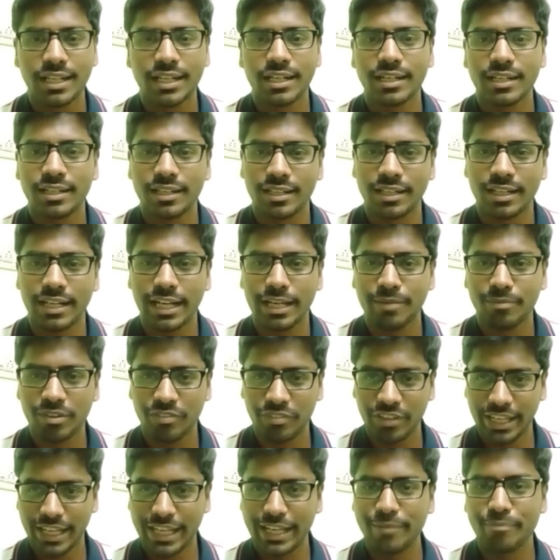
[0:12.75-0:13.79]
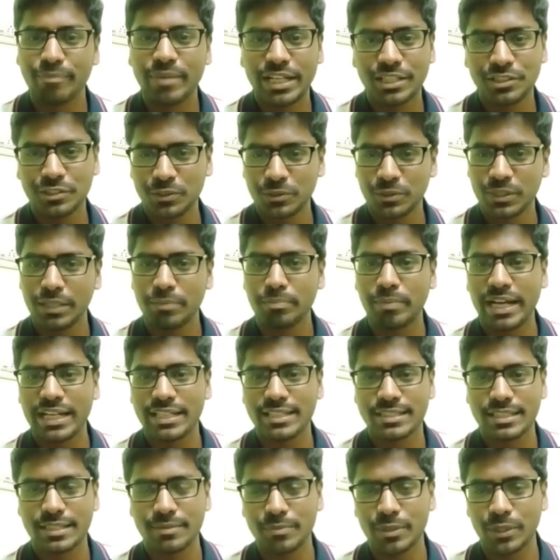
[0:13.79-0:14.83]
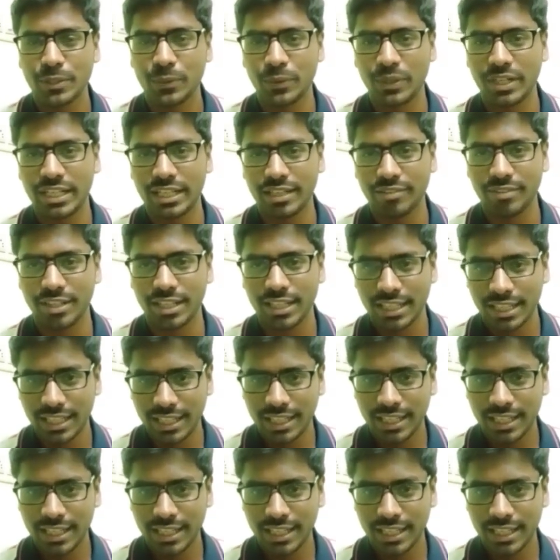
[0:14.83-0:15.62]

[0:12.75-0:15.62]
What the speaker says: I am a weekend batch student, batch number 21.